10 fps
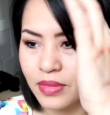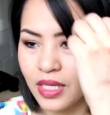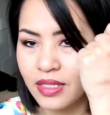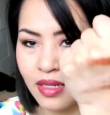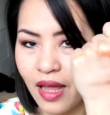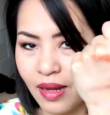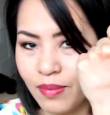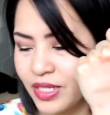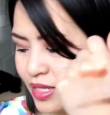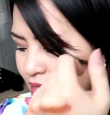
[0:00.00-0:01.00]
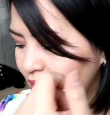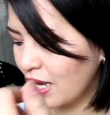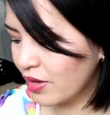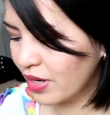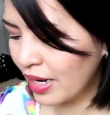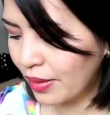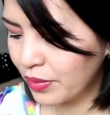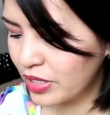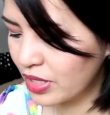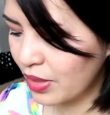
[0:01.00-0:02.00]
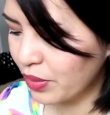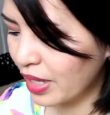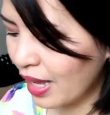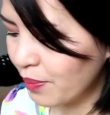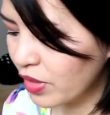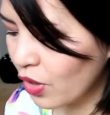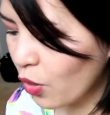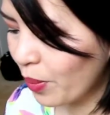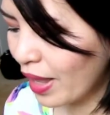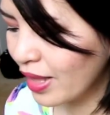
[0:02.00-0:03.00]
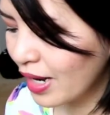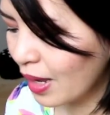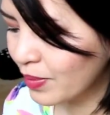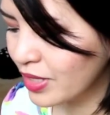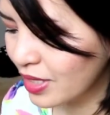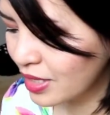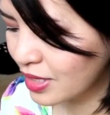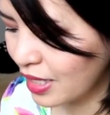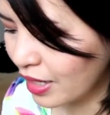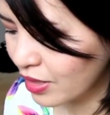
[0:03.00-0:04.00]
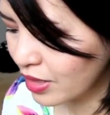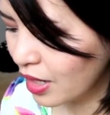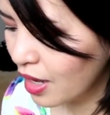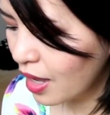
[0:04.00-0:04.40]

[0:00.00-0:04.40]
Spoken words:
is not up to the standard, and I wish they would kept their whole palette up to this standard.